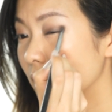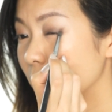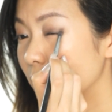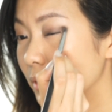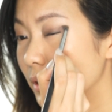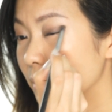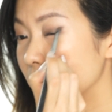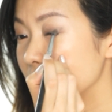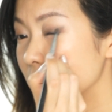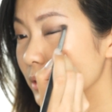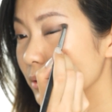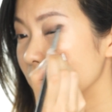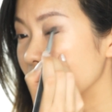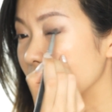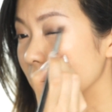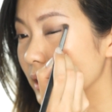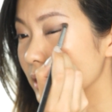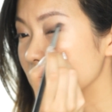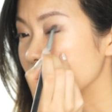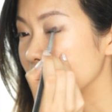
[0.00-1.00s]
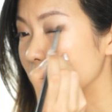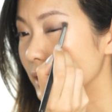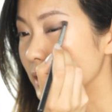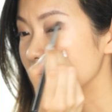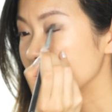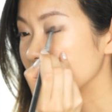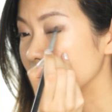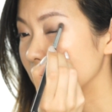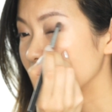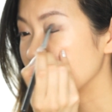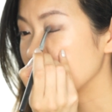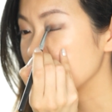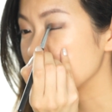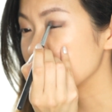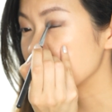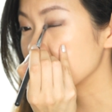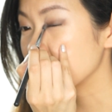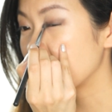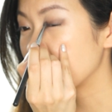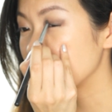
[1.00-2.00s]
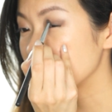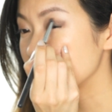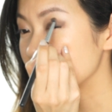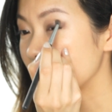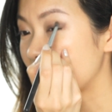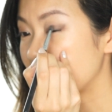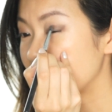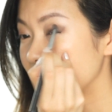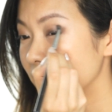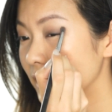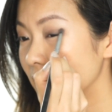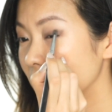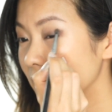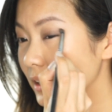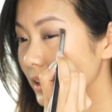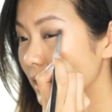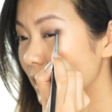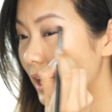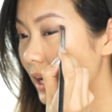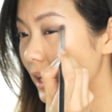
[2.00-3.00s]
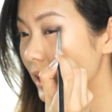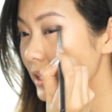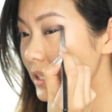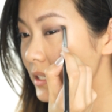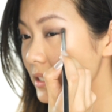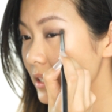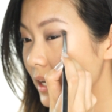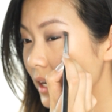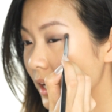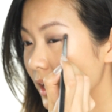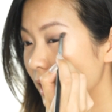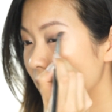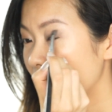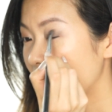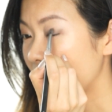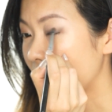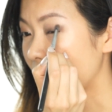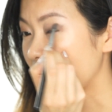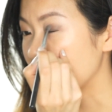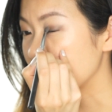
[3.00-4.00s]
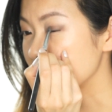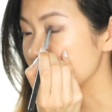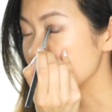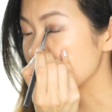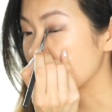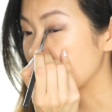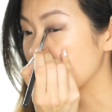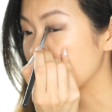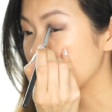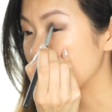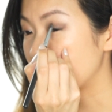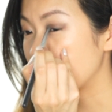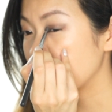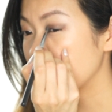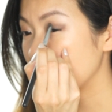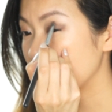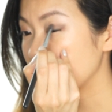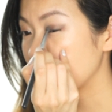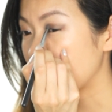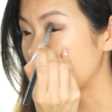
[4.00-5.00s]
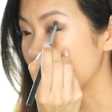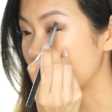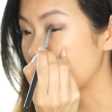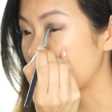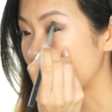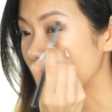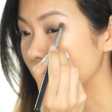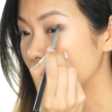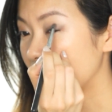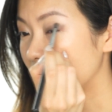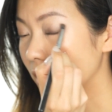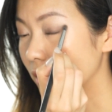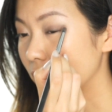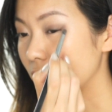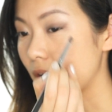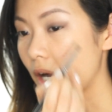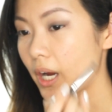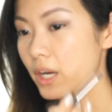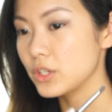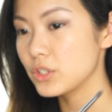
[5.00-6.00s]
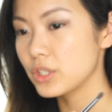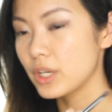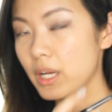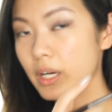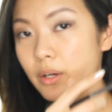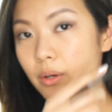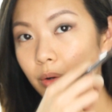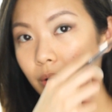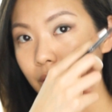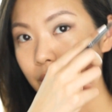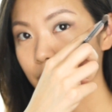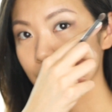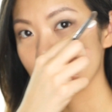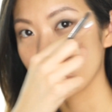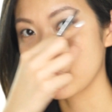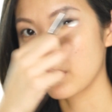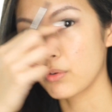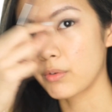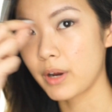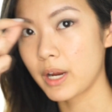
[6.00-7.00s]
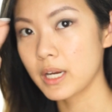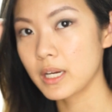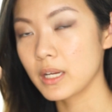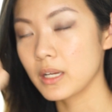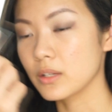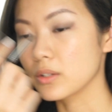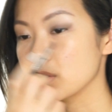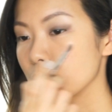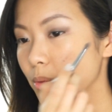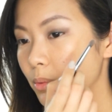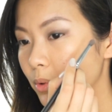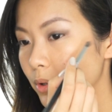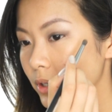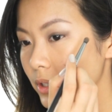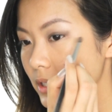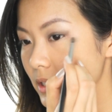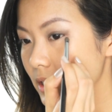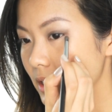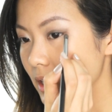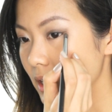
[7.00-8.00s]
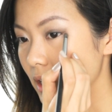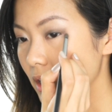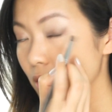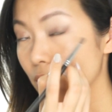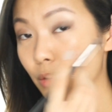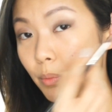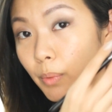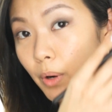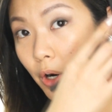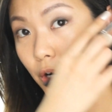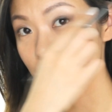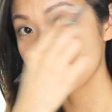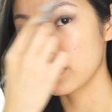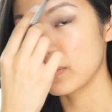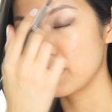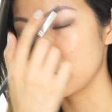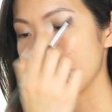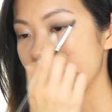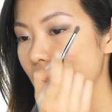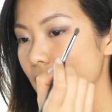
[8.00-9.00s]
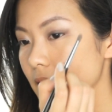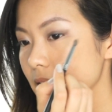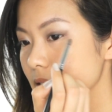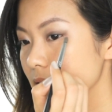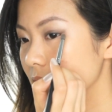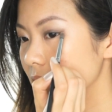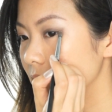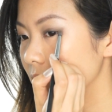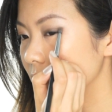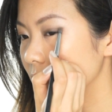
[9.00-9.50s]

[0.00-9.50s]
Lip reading: And what I'm doing is basically just kind of softening the eyes and bringing that brown color eyeshadow into a gradient towards the inner parts of the eyes.